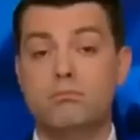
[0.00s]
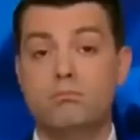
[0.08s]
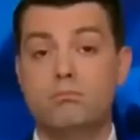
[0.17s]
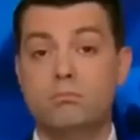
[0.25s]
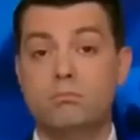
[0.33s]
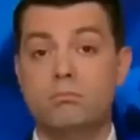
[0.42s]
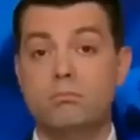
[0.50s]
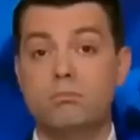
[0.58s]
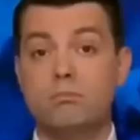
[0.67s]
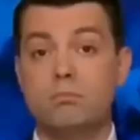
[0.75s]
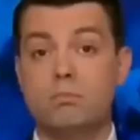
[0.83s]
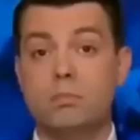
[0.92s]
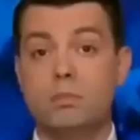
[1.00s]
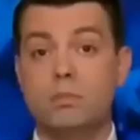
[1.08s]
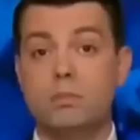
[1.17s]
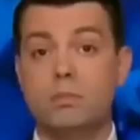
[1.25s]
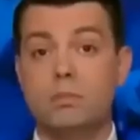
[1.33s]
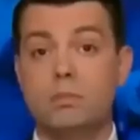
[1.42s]

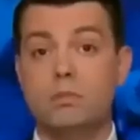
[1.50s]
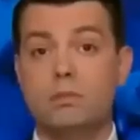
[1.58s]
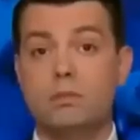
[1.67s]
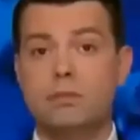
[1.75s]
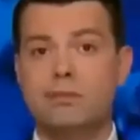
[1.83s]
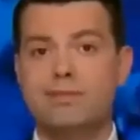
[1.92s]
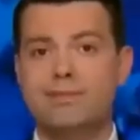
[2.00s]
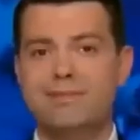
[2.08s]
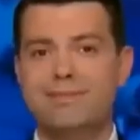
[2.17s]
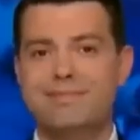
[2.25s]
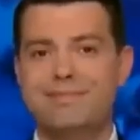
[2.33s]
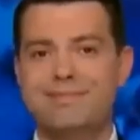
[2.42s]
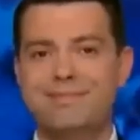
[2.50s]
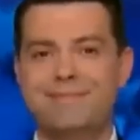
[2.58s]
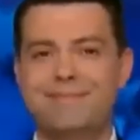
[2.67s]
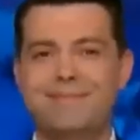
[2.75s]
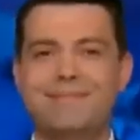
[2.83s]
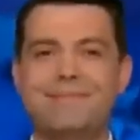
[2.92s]

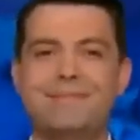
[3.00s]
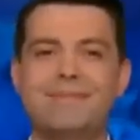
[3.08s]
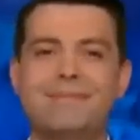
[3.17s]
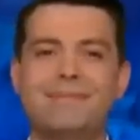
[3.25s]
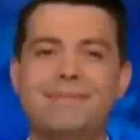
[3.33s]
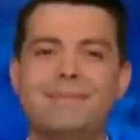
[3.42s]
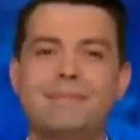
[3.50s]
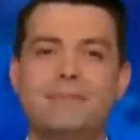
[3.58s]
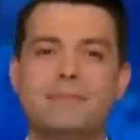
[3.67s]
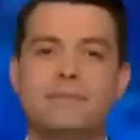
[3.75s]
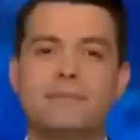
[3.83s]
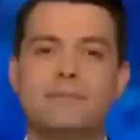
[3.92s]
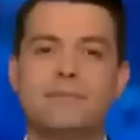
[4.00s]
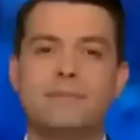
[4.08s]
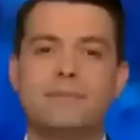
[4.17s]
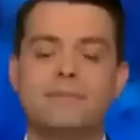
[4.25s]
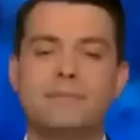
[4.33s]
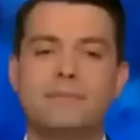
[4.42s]

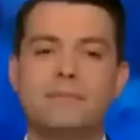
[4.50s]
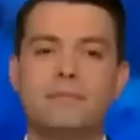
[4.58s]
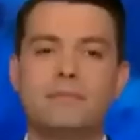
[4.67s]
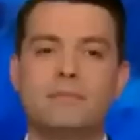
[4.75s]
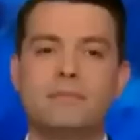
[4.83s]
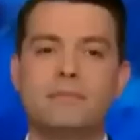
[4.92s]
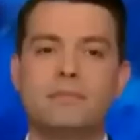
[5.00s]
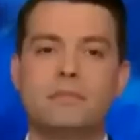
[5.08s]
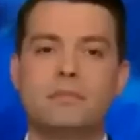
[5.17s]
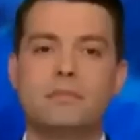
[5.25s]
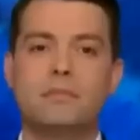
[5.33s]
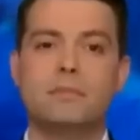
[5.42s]
No words are spoken by the person on screen.